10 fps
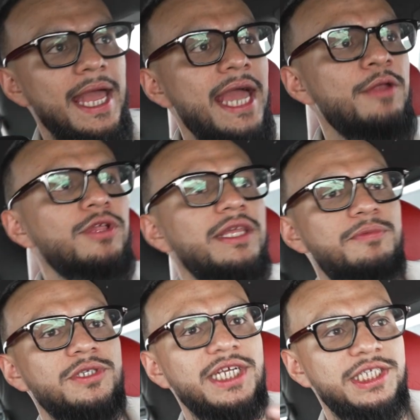And with the
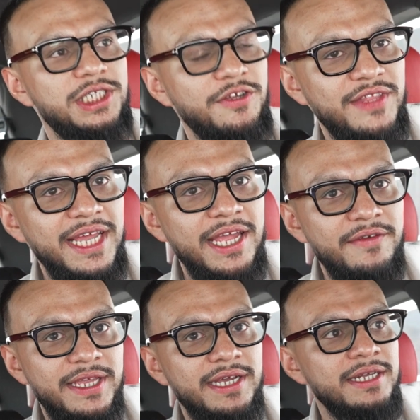projection of the
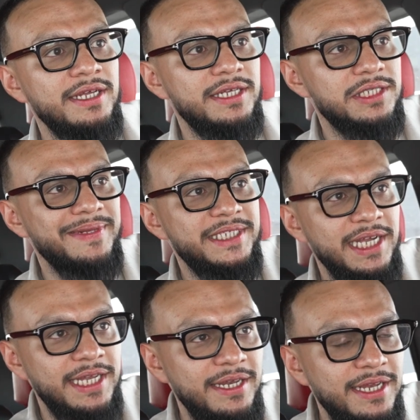area, because
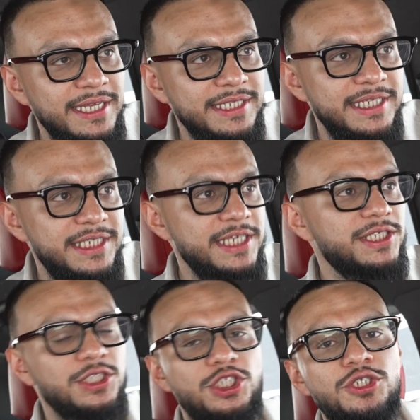Majan is
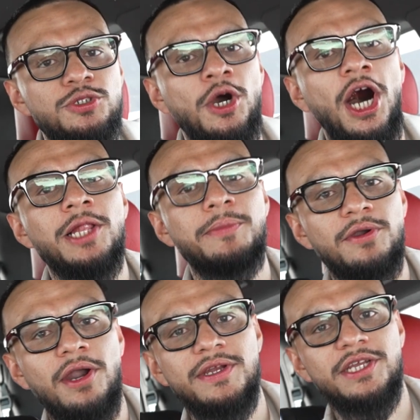adjacent to Al
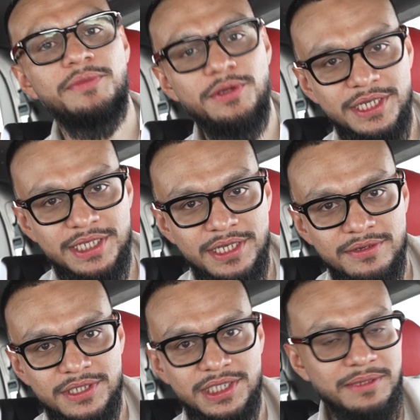Barari community,
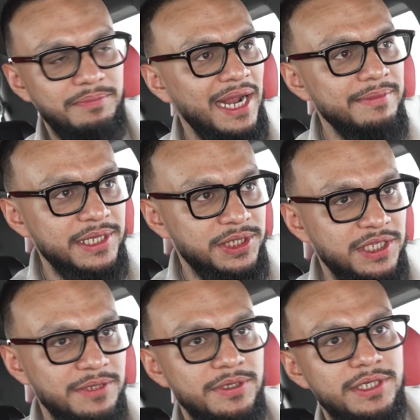which is a prime
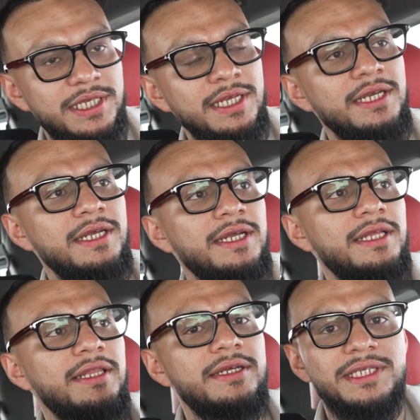luxury community.
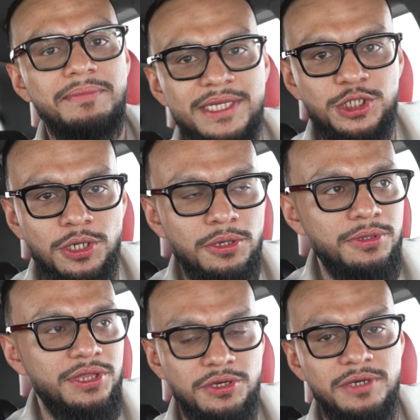There's a
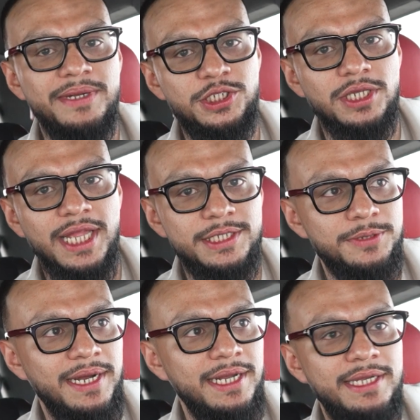third metro line.
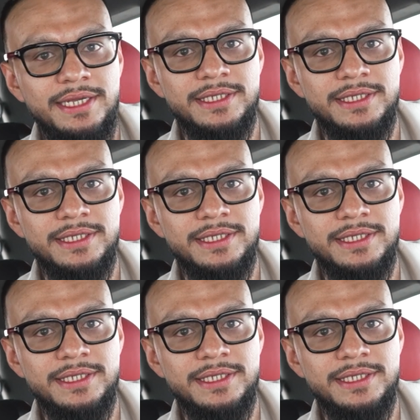Dubai